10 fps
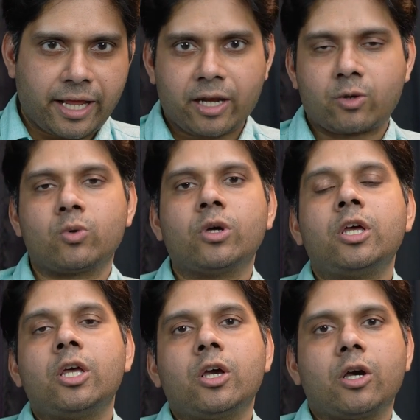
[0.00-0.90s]
trying to
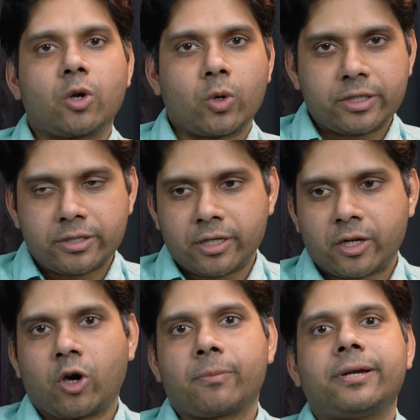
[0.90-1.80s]
grow in their
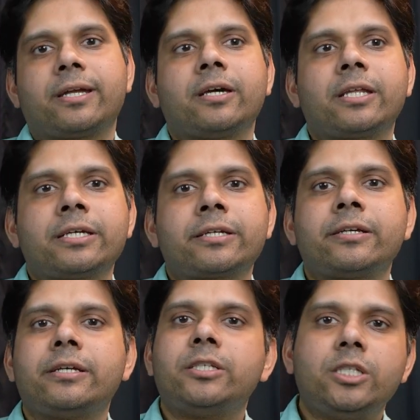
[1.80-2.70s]
corporate career,
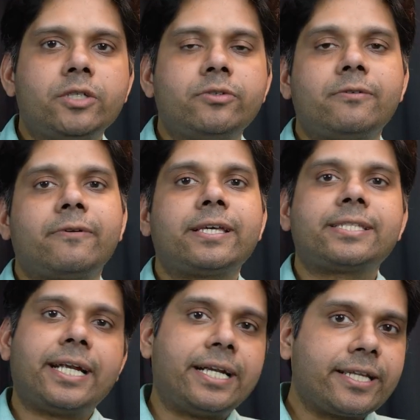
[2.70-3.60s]
you will
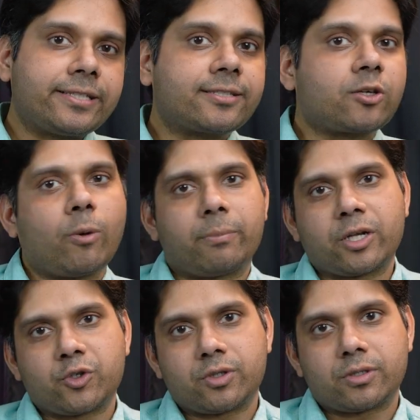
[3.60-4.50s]
face intense
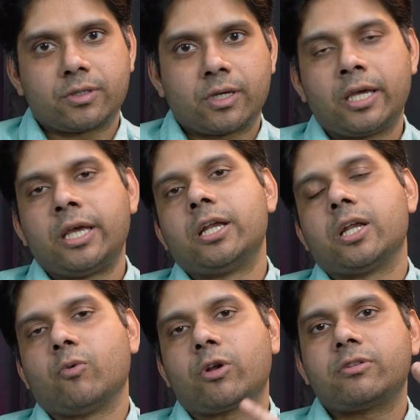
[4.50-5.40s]
competition.
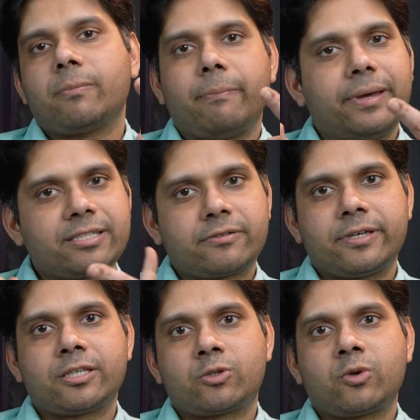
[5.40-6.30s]
Now, one of the best
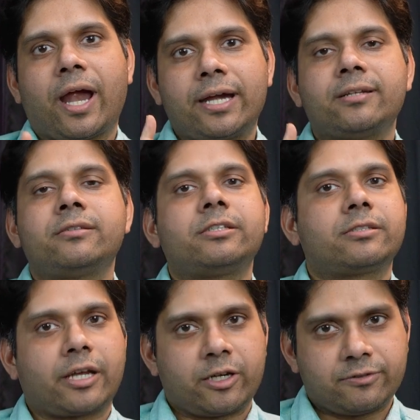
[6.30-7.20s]
ways to handle
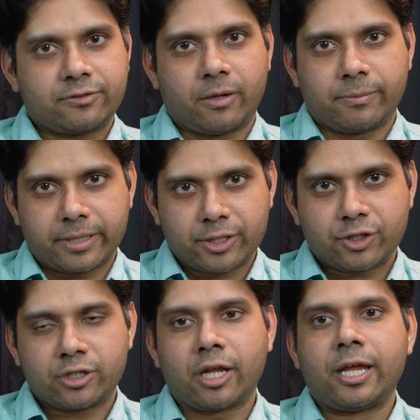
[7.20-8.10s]
this kind of
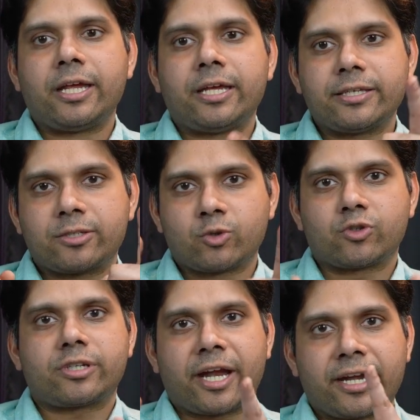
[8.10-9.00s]
competition is to
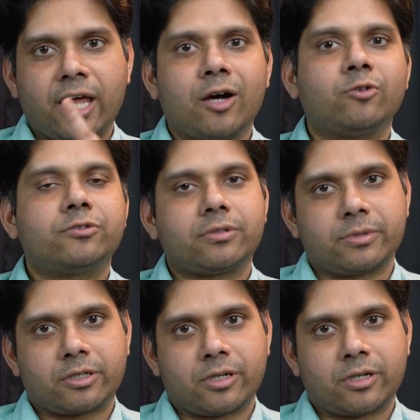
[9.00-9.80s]
stand out from the